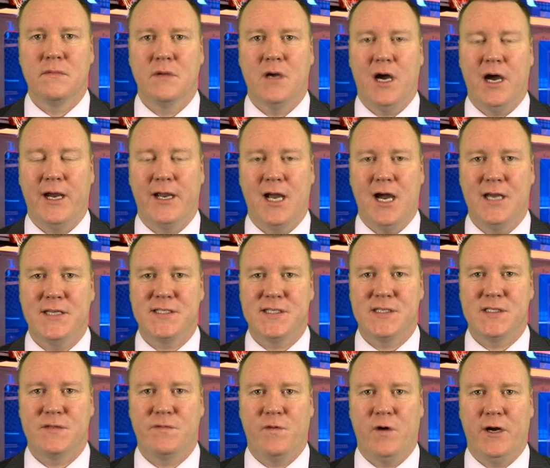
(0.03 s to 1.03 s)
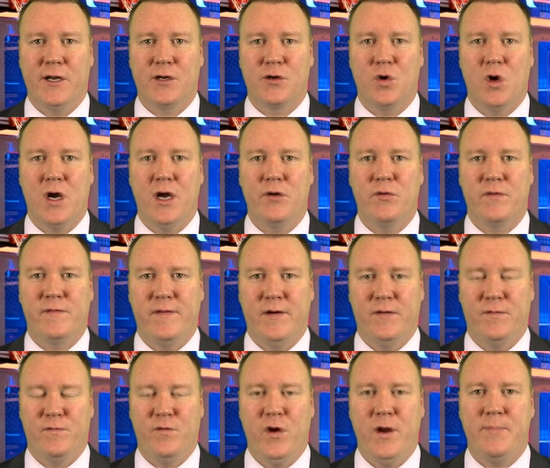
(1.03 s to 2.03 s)
Hi guys, this is Vernon Croy with your
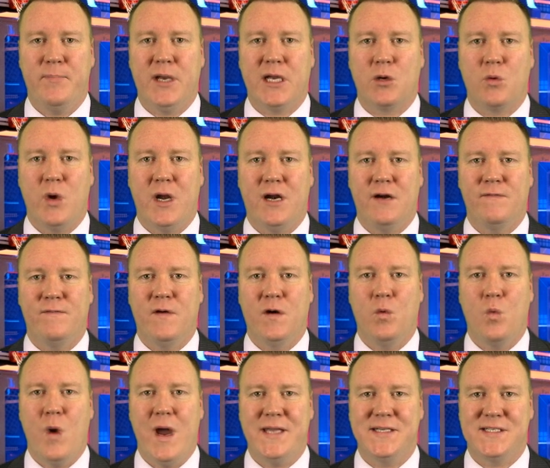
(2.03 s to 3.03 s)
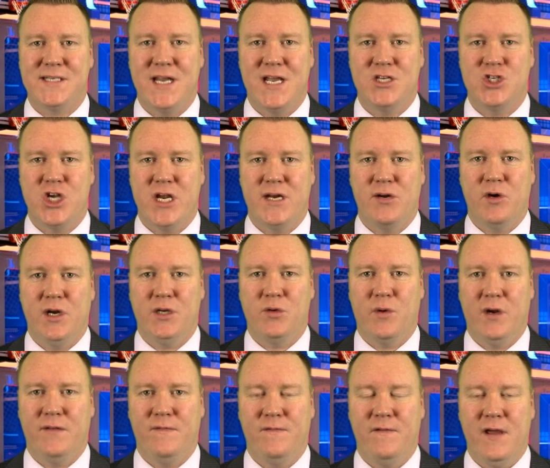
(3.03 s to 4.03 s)
free pick winner for Wednesday, January
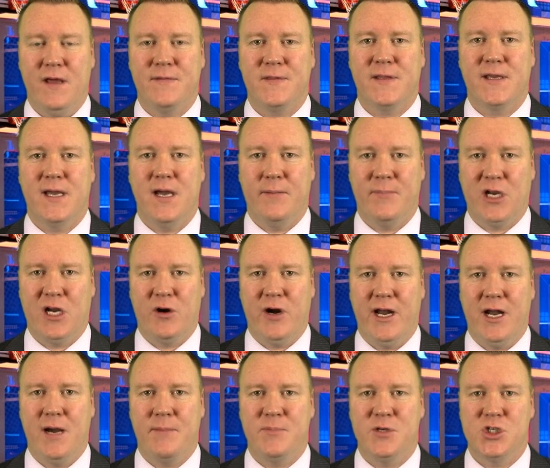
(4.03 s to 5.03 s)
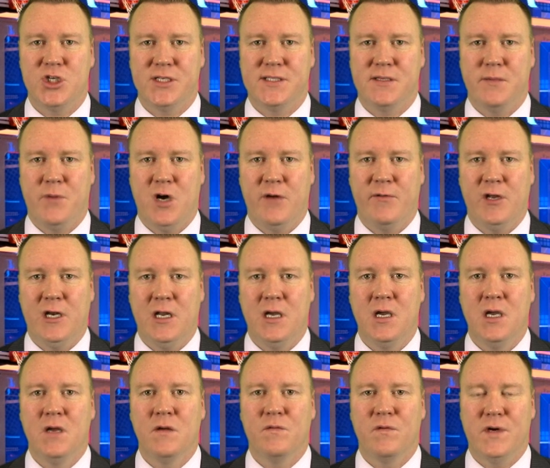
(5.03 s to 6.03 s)
25th, coming right up in just a moment.
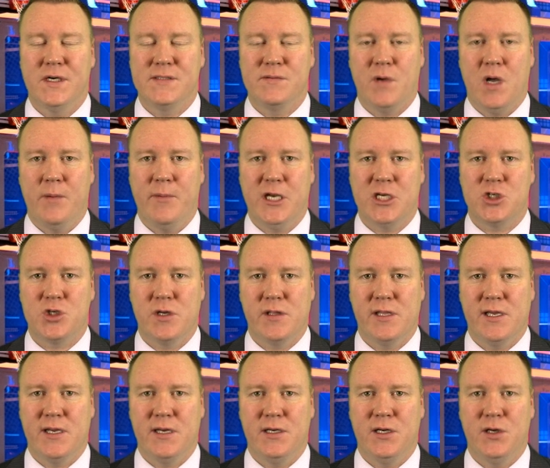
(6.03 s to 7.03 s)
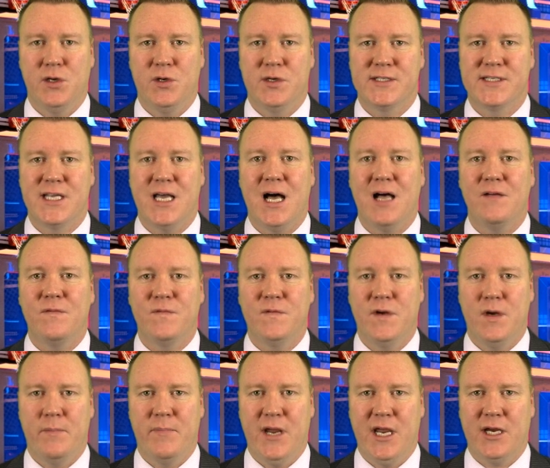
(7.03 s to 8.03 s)
First of all, make sure that you do yourself and
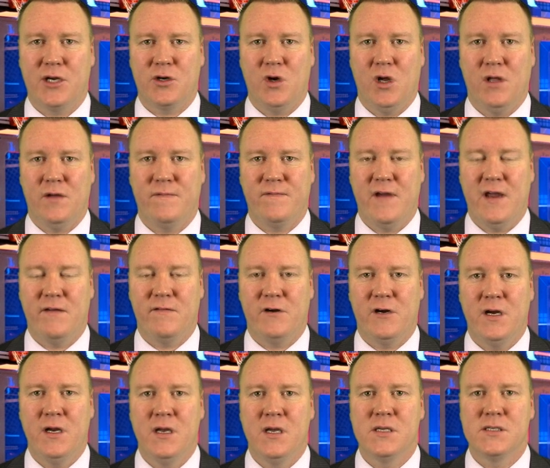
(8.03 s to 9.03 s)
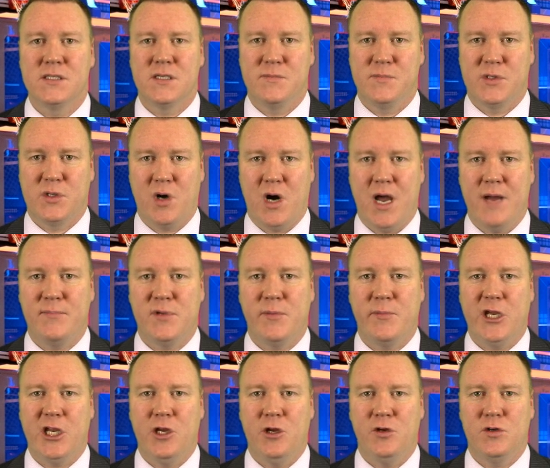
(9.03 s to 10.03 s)
your bankroll a favor, subscribe to
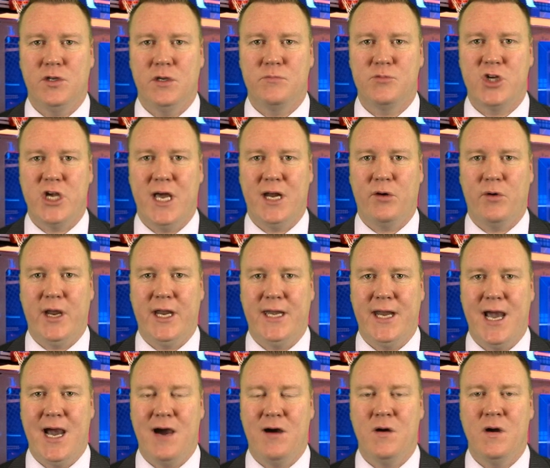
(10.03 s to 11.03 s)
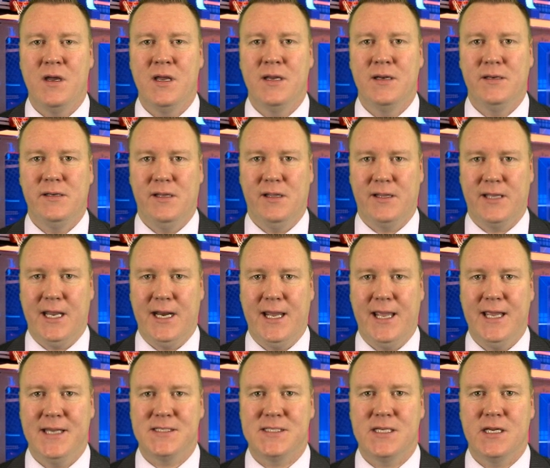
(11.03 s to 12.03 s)
my YouTube channel right now. You'll get an
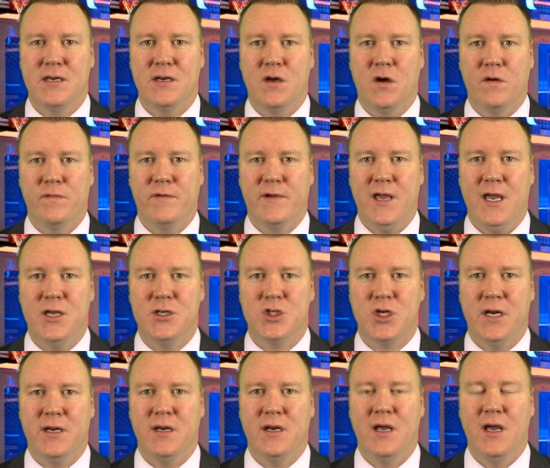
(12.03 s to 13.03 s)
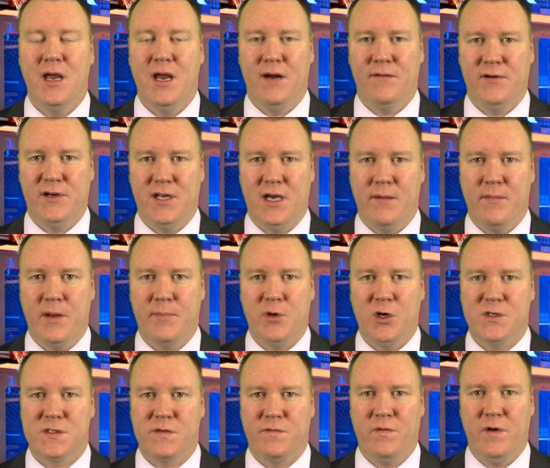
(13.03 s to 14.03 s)
instant notification every time I
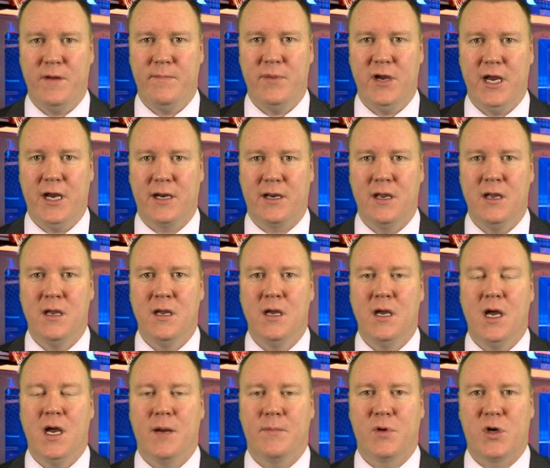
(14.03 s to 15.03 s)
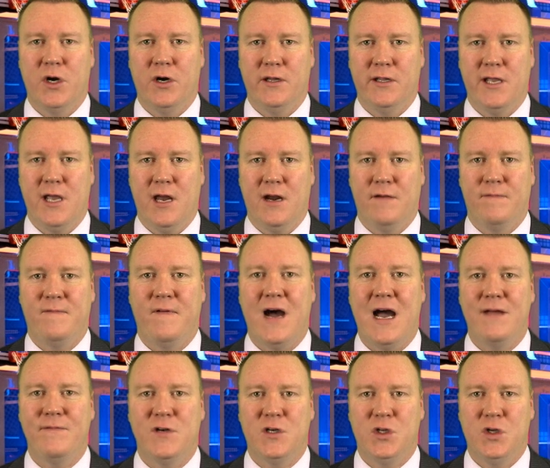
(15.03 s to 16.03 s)
post a free pick. I'm currently on a
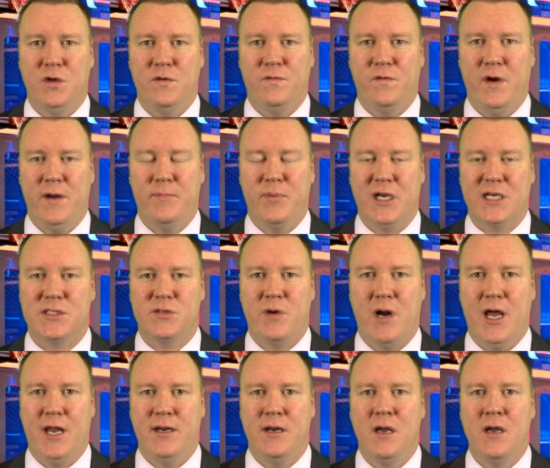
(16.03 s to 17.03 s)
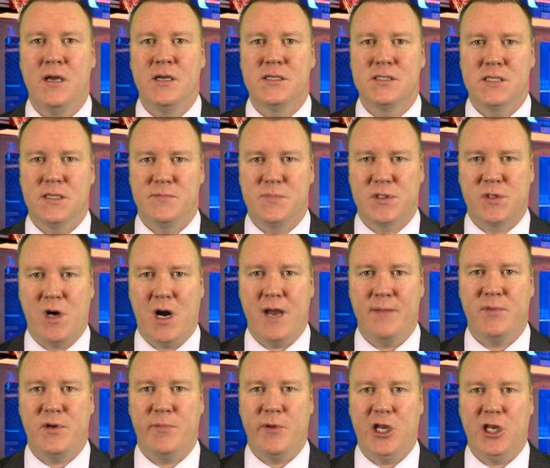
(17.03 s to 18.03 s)
5-2 free picks run.
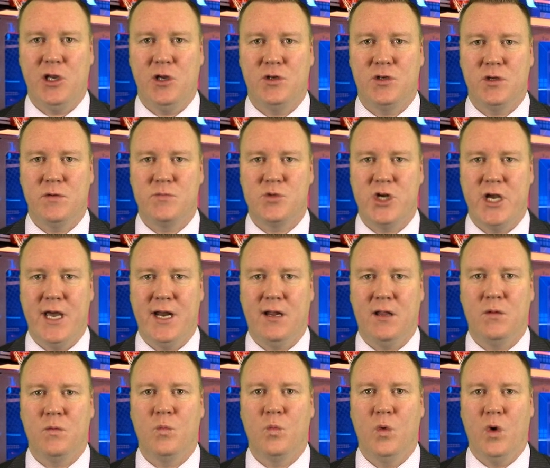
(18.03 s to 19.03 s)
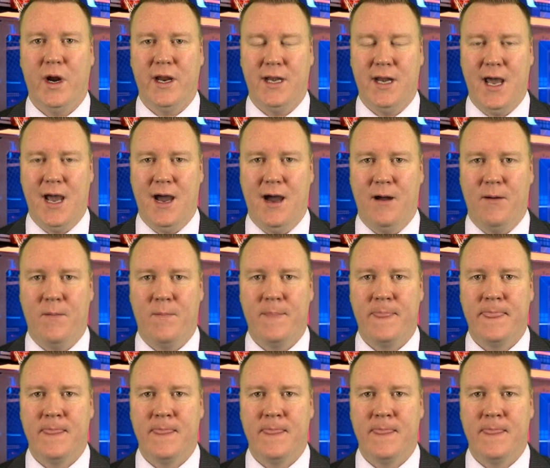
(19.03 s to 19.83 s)
Subscribe to my YouTube channel right now.